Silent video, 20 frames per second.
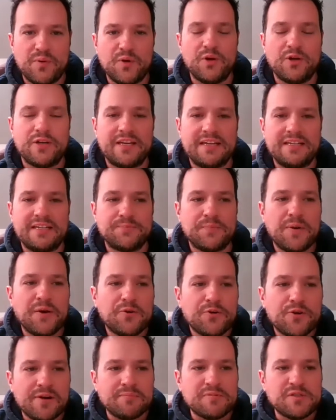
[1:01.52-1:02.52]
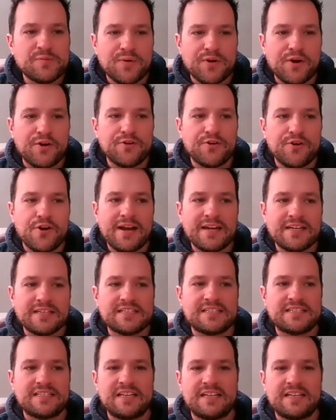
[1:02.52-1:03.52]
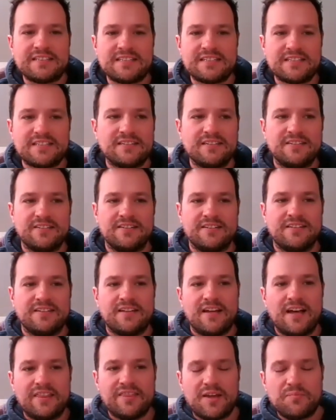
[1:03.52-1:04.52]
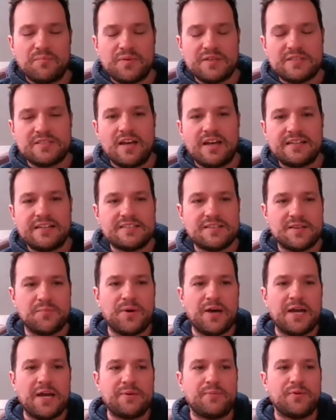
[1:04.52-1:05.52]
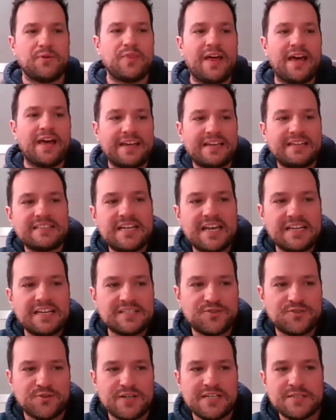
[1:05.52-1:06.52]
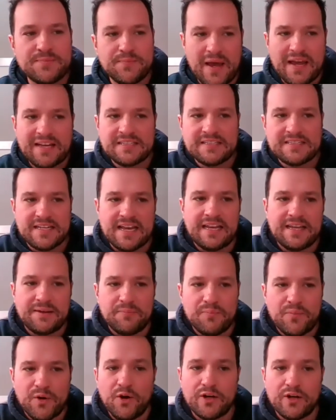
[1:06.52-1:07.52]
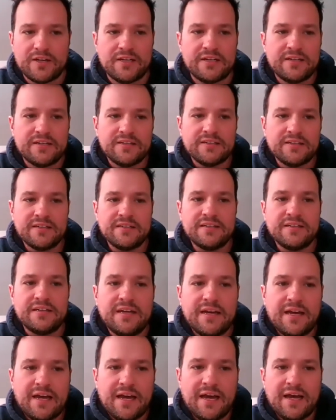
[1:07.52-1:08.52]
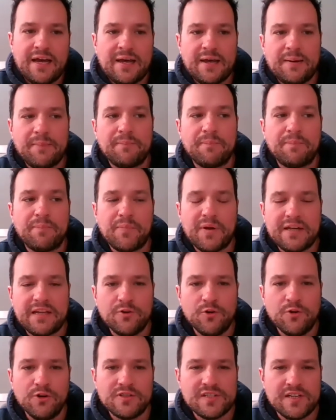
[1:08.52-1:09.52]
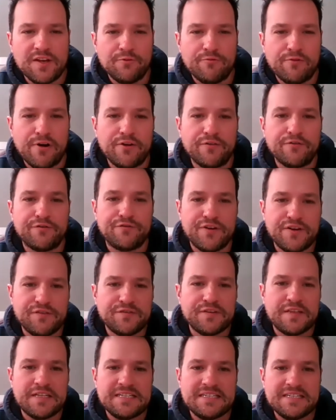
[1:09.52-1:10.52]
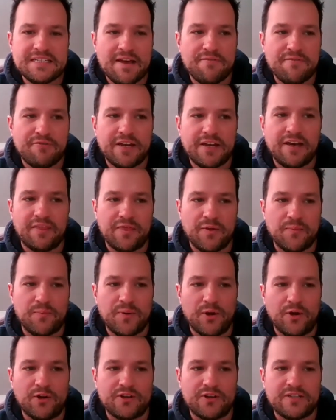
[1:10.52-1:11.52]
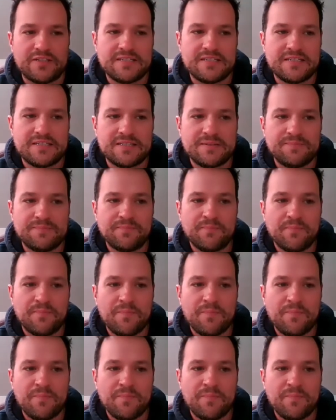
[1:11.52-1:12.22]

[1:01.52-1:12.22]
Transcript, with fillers: book is Pilgrim's Progress. That's, I think, besides the Bible, that is history's best-selling book. But he also wrote 57 other books.